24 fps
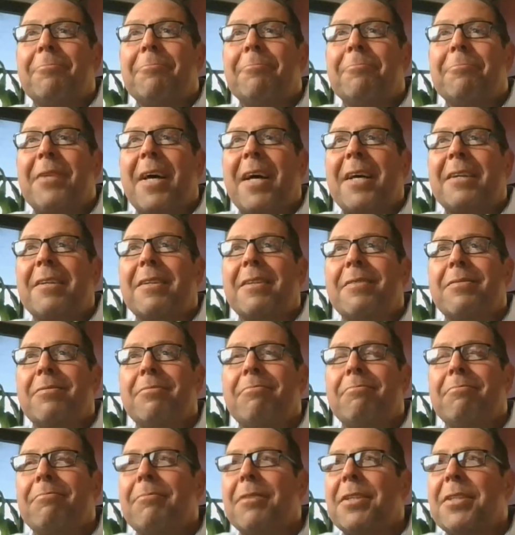that
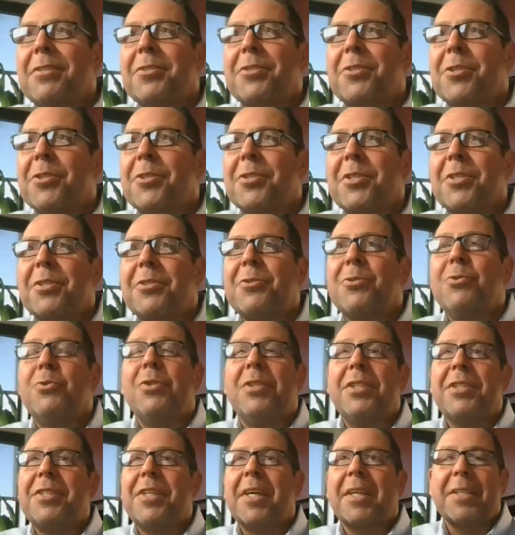is just a
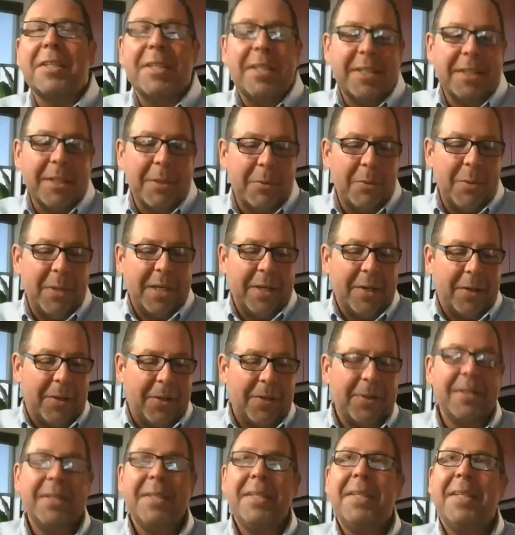tool and technique that we
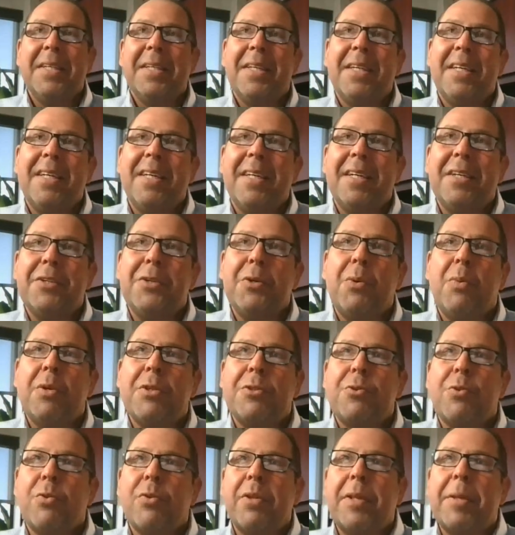all, no one
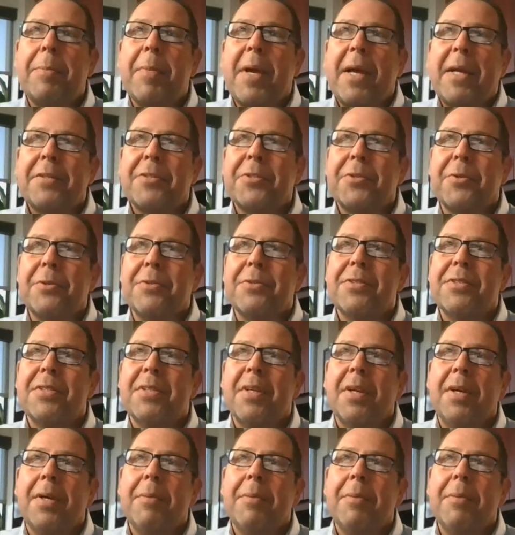truly masters.